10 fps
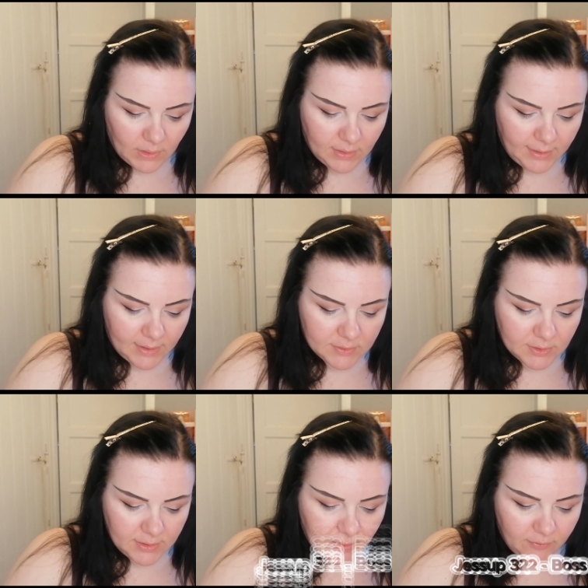Okay,
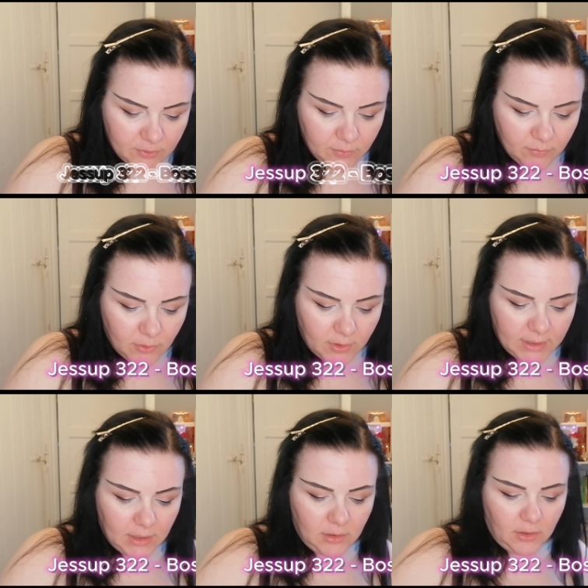so now I've done
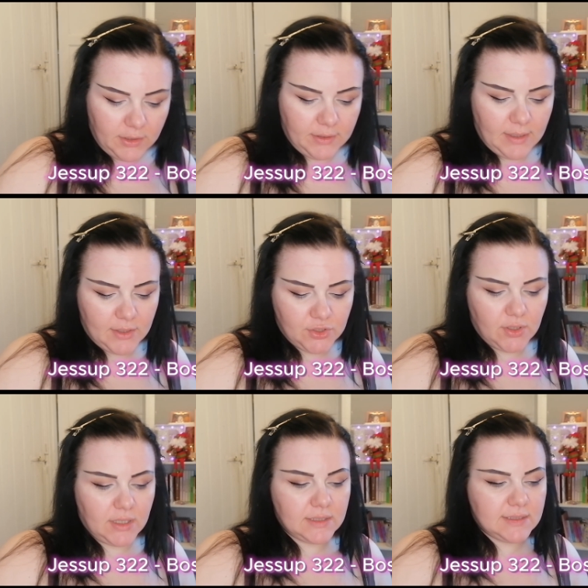my liner, as
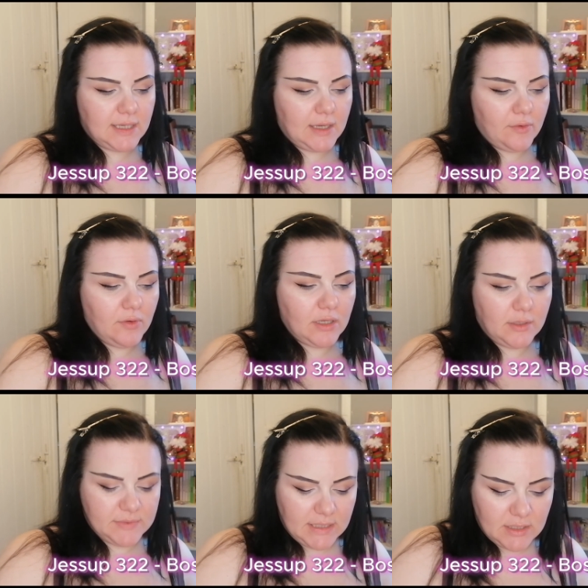you can tell, and
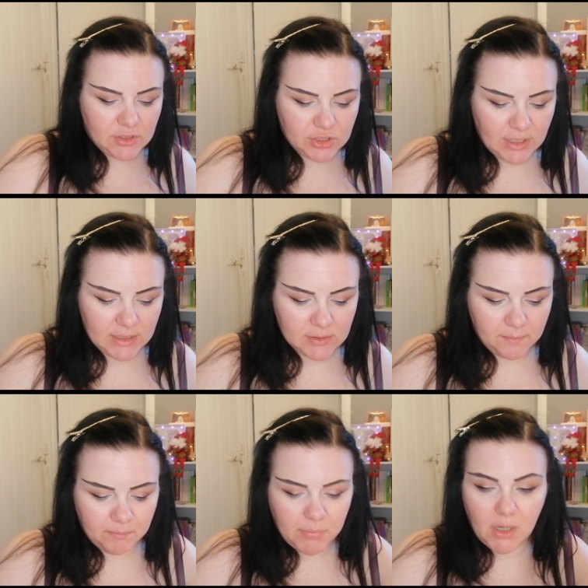I'm taking the shade
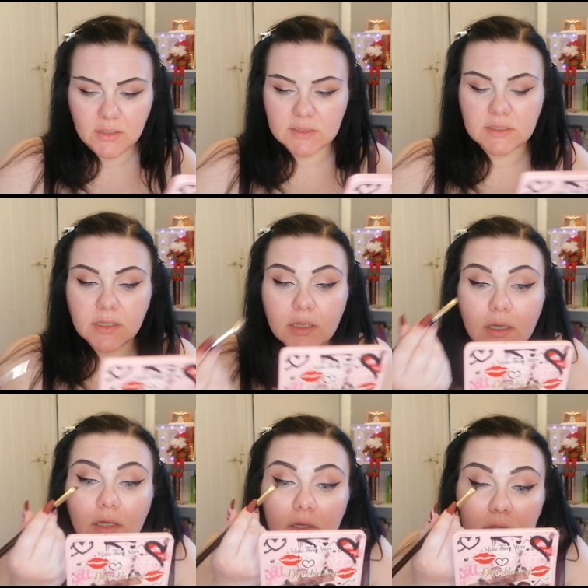Boss
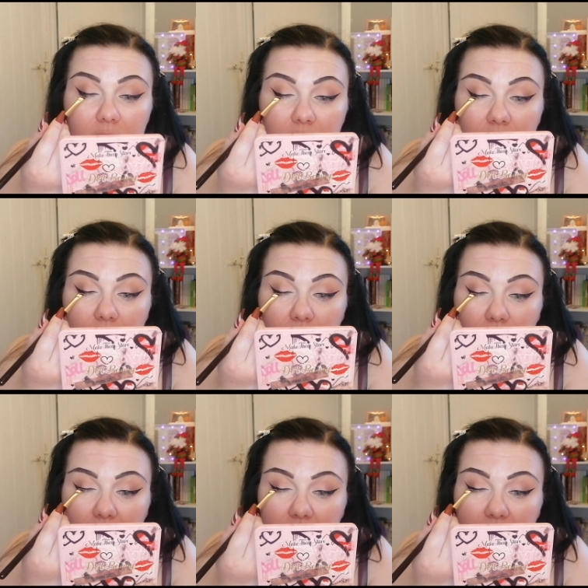to